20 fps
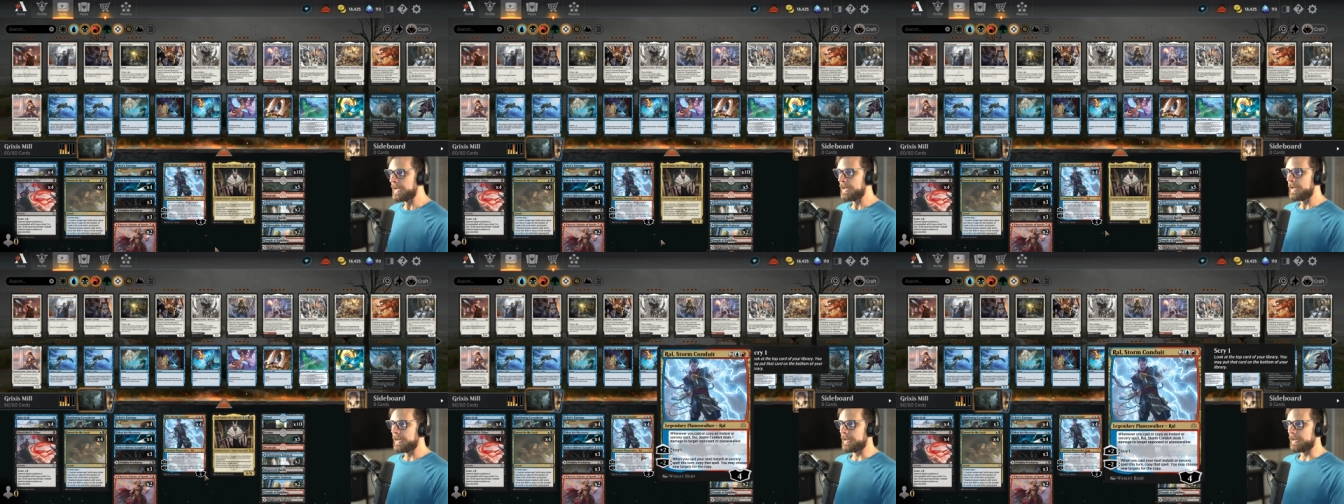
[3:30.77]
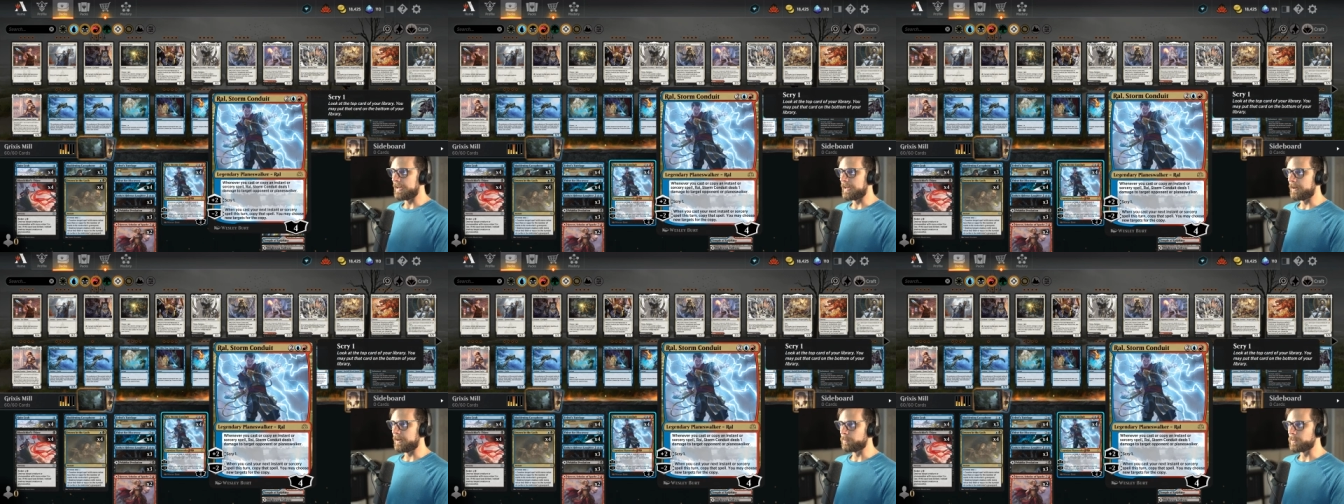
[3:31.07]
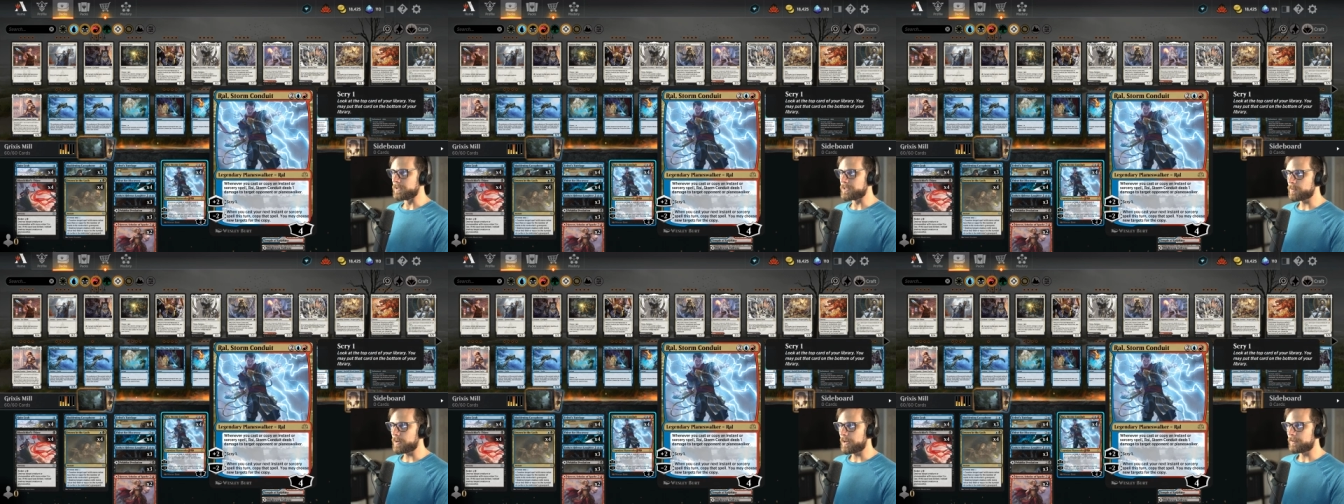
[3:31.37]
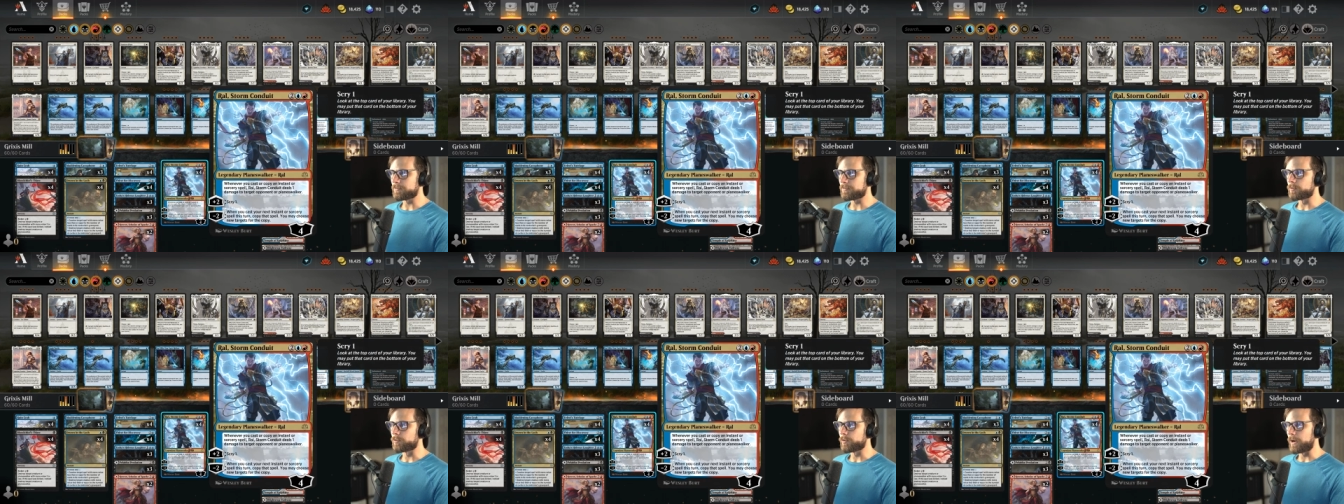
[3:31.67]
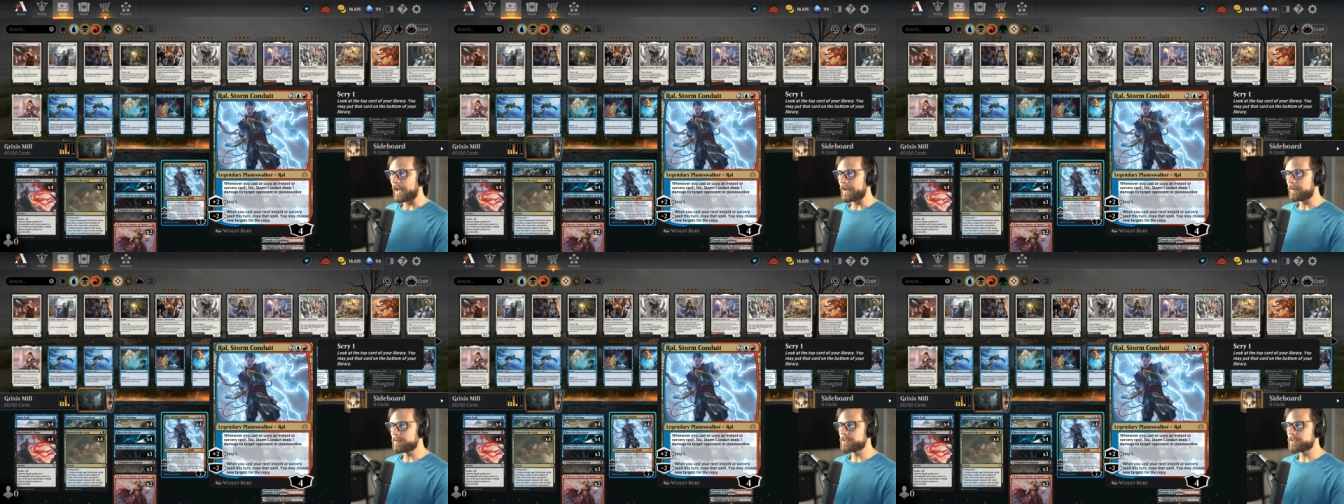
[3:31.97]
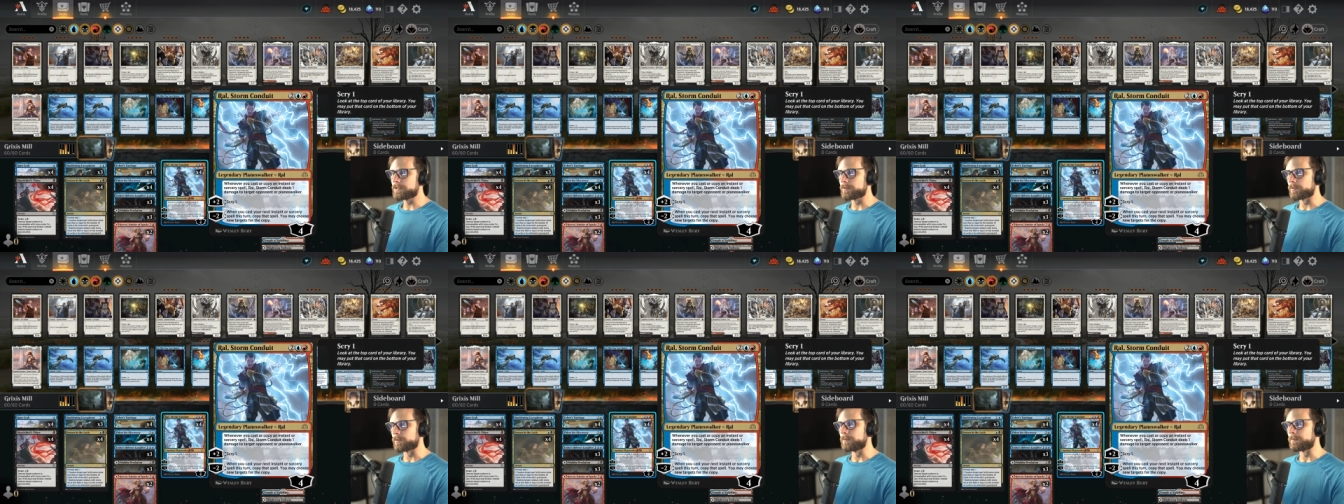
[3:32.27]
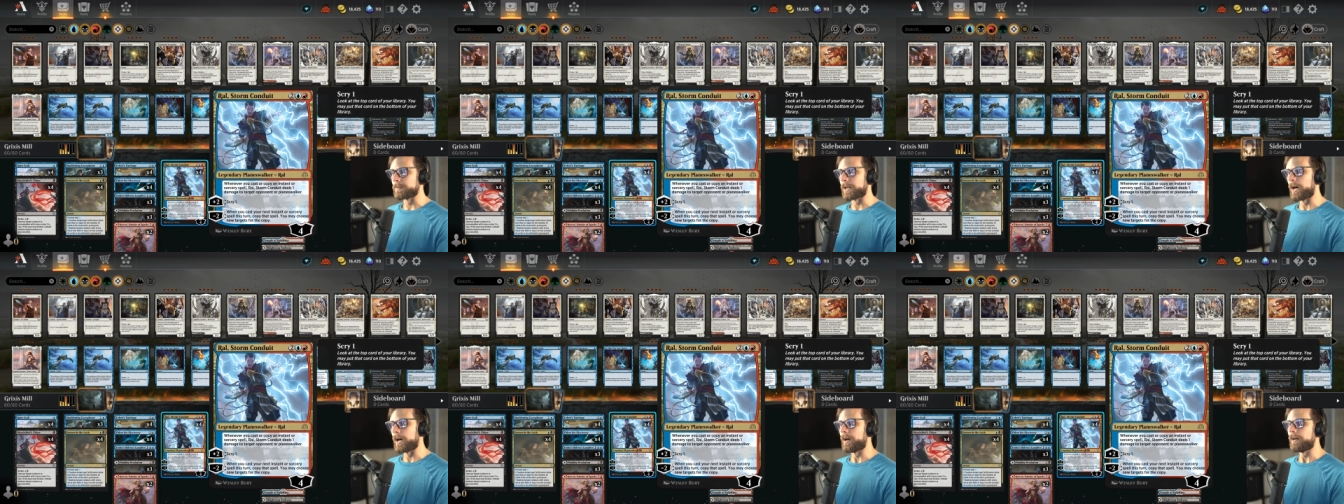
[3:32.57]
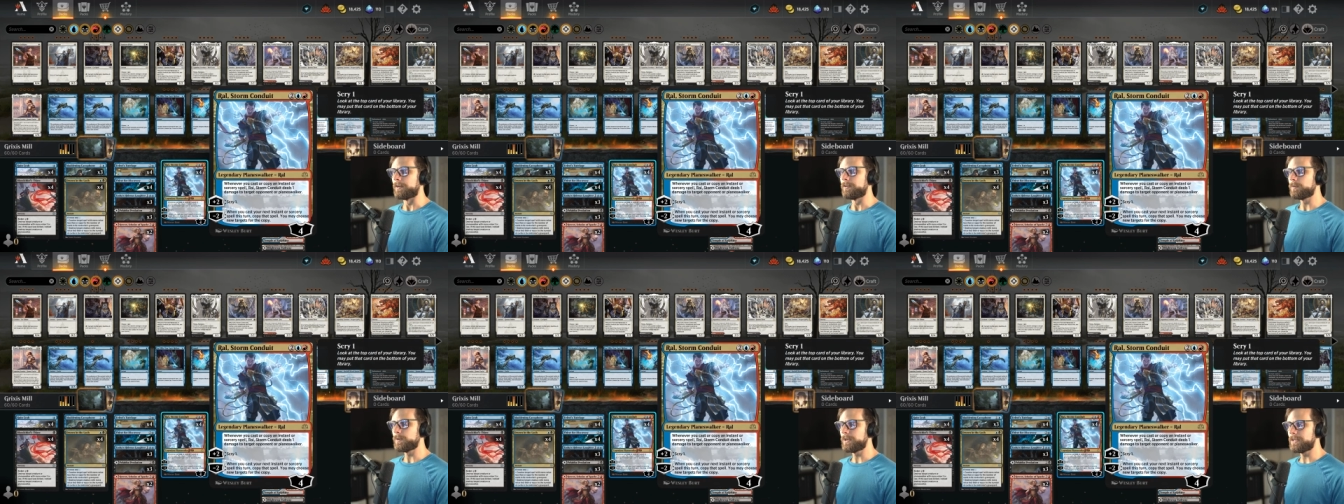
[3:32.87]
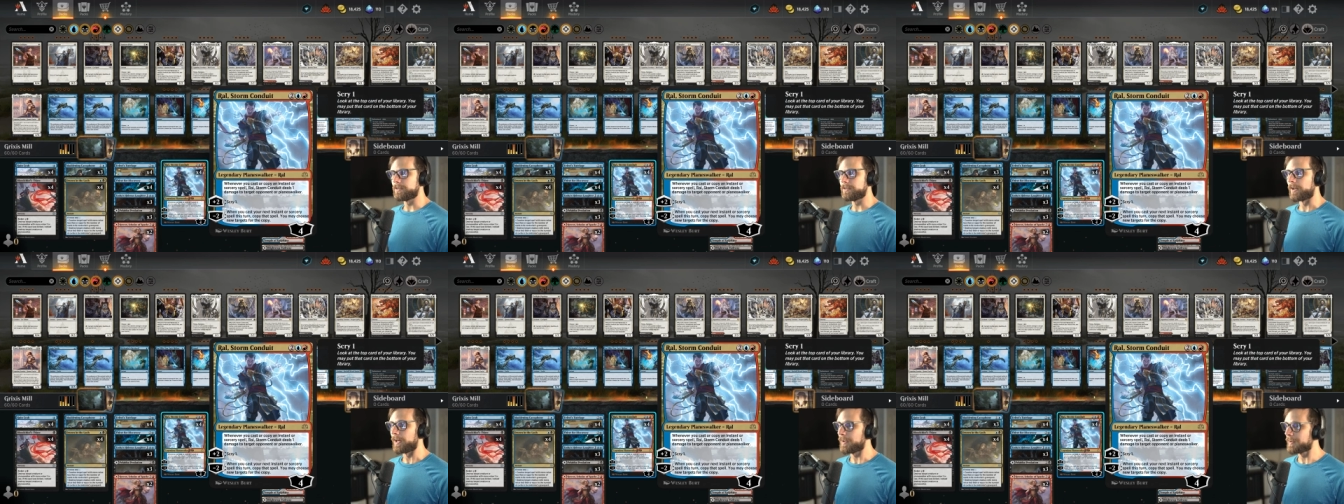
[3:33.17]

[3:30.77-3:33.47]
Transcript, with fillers: Uh, we do have Rouse Storm Conduit, not a